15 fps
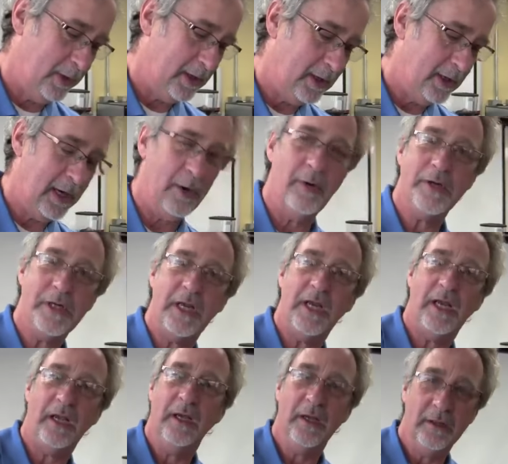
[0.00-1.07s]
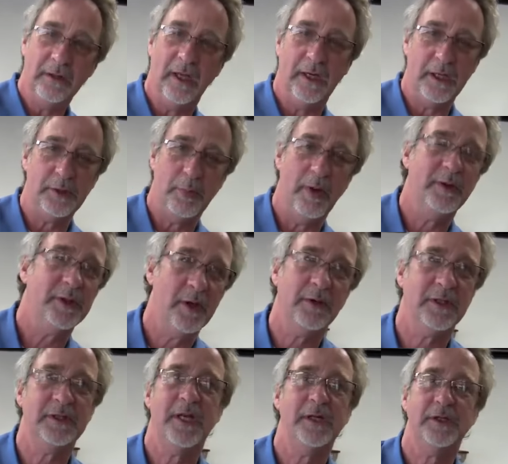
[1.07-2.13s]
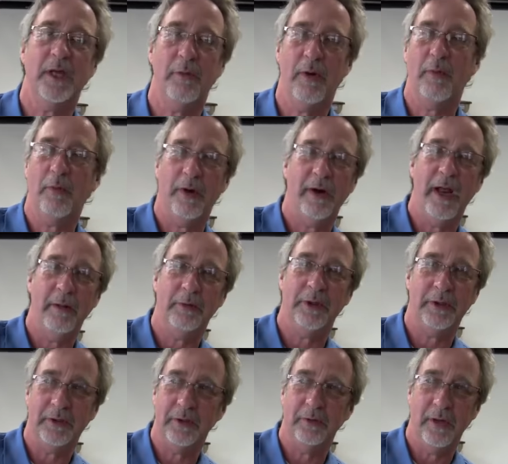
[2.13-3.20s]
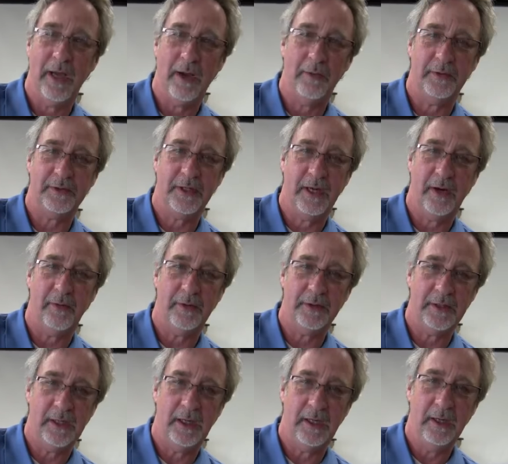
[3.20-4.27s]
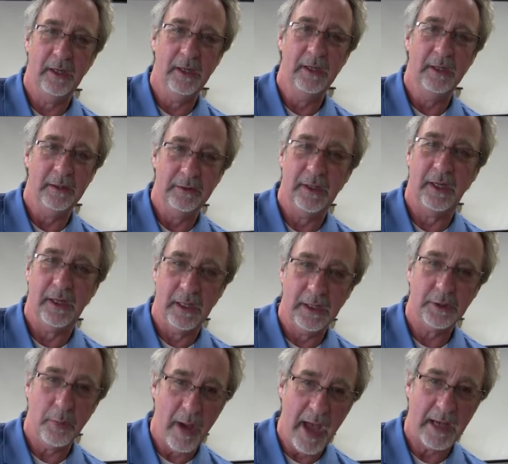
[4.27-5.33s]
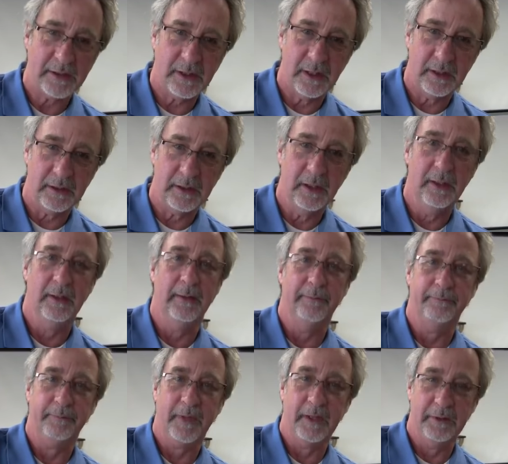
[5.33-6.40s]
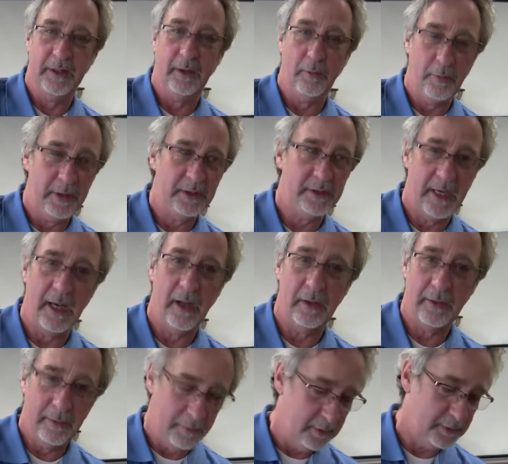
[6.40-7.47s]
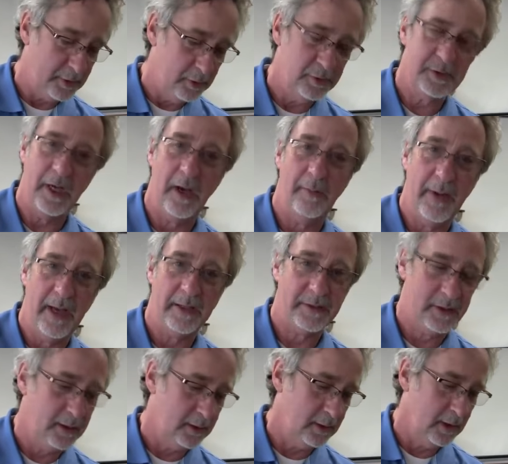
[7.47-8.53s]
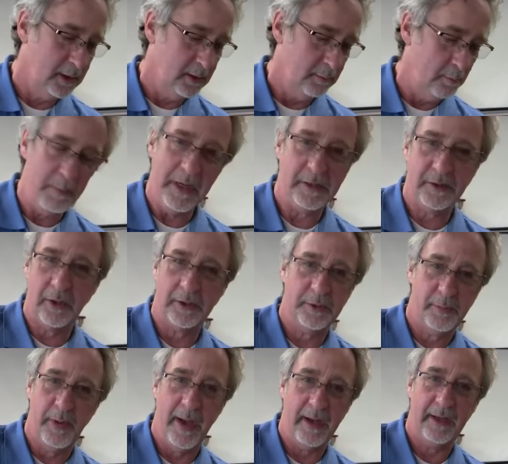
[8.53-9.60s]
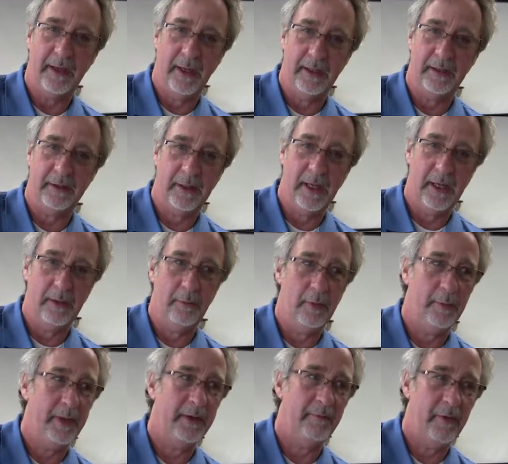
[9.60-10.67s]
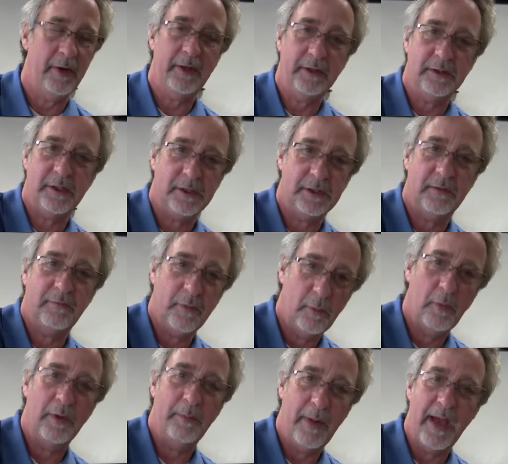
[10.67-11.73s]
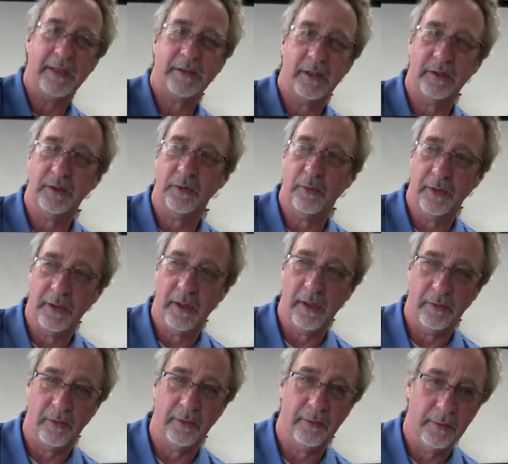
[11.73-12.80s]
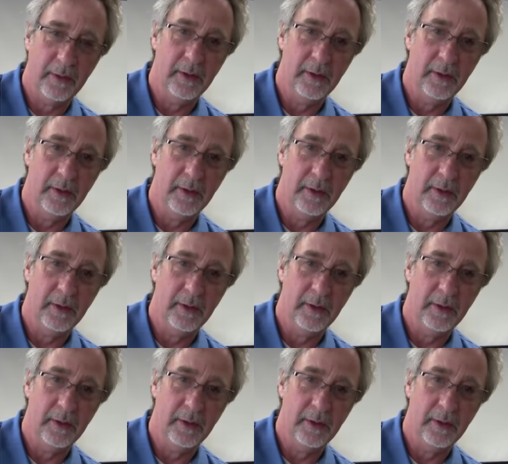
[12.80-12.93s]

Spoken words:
We can guarantee that so essentially what we're able to do now is guarantee that each basket that we sell, this new style basket, meets our spec and will be very consistent from one basket to another.